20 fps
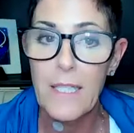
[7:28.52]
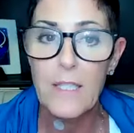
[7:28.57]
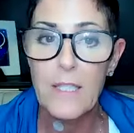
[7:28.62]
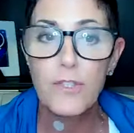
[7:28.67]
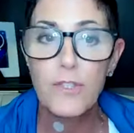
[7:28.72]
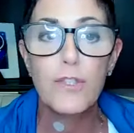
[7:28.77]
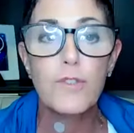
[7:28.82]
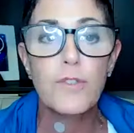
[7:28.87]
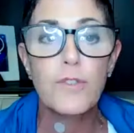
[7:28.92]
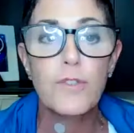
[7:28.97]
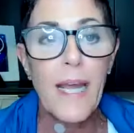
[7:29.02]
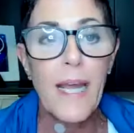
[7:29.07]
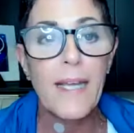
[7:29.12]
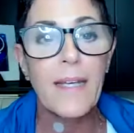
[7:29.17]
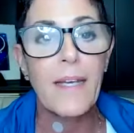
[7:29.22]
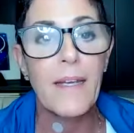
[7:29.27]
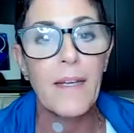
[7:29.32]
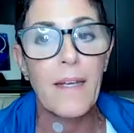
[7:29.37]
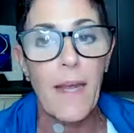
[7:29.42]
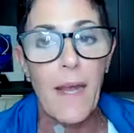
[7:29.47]
to
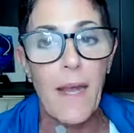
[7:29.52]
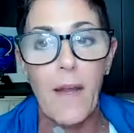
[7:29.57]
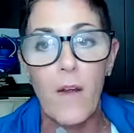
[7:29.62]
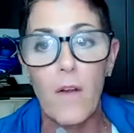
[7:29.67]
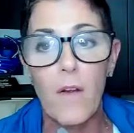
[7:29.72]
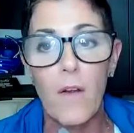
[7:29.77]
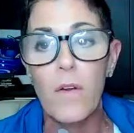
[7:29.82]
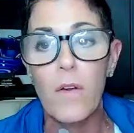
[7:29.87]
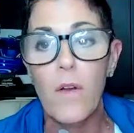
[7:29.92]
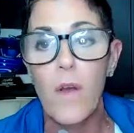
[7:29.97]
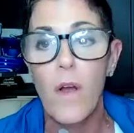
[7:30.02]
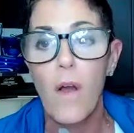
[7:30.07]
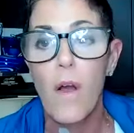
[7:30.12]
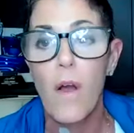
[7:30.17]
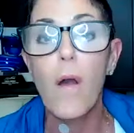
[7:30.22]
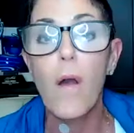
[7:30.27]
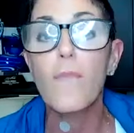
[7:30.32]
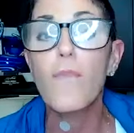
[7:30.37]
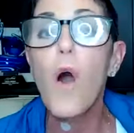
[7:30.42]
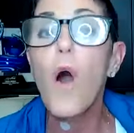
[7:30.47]
taking care
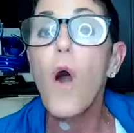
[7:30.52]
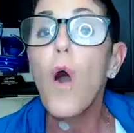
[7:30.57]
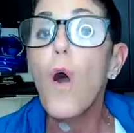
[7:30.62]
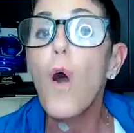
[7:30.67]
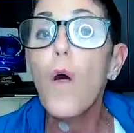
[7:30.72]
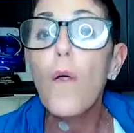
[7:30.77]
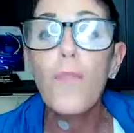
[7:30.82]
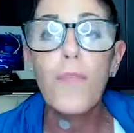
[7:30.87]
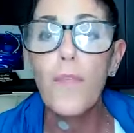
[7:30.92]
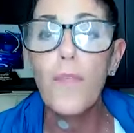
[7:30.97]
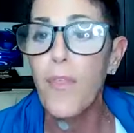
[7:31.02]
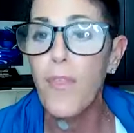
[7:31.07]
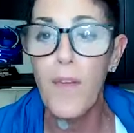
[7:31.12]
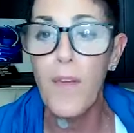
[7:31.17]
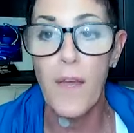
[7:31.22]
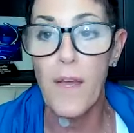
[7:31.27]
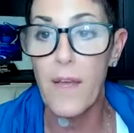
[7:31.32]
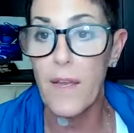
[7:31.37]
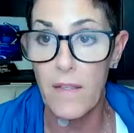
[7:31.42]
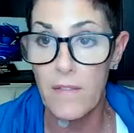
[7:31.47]
of all the
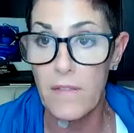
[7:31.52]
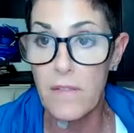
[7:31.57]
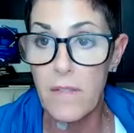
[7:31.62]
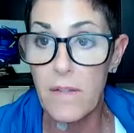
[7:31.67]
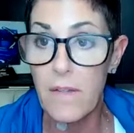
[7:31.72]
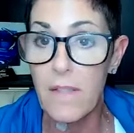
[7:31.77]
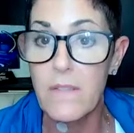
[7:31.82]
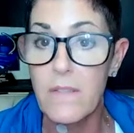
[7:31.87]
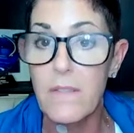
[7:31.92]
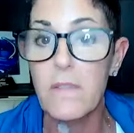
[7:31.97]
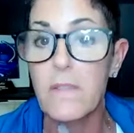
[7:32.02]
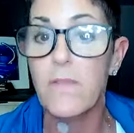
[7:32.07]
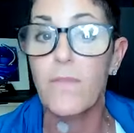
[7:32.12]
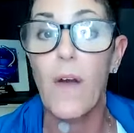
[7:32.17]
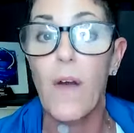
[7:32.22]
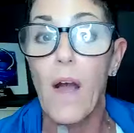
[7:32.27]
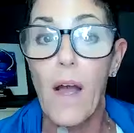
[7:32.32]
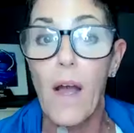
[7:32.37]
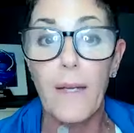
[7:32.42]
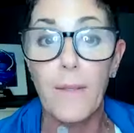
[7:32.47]
things that the
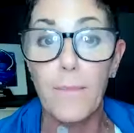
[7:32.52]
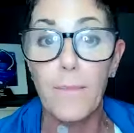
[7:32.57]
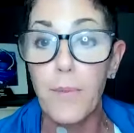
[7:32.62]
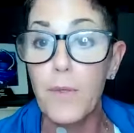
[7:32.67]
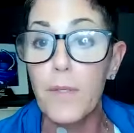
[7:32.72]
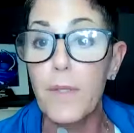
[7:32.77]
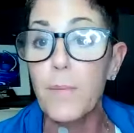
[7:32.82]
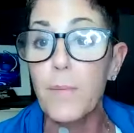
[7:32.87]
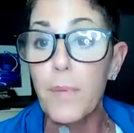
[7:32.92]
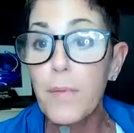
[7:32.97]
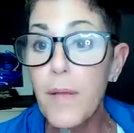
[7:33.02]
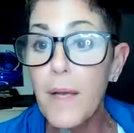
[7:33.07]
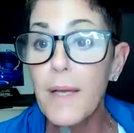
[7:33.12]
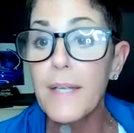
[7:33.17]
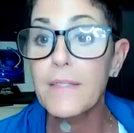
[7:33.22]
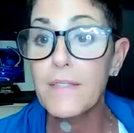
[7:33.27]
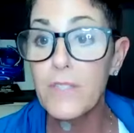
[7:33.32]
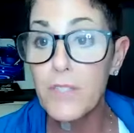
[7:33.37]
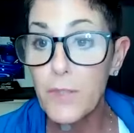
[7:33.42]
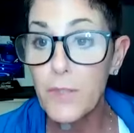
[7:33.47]
divine put in
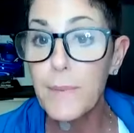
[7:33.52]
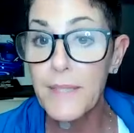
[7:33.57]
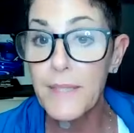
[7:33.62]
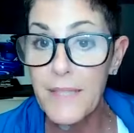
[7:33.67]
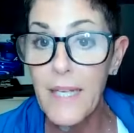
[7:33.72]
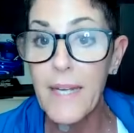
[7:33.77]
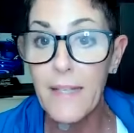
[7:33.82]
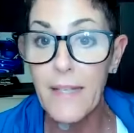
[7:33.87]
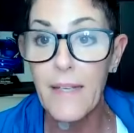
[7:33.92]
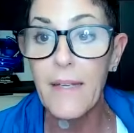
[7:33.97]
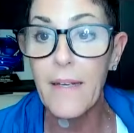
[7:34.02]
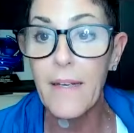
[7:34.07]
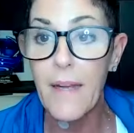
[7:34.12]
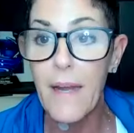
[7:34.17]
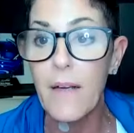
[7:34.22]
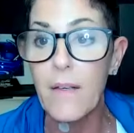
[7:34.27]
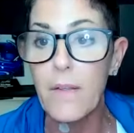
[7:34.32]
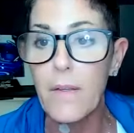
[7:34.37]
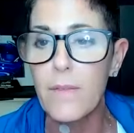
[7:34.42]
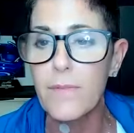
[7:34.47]
place to be taken
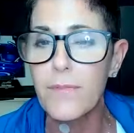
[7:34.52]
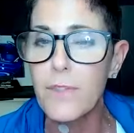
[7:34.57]
care of.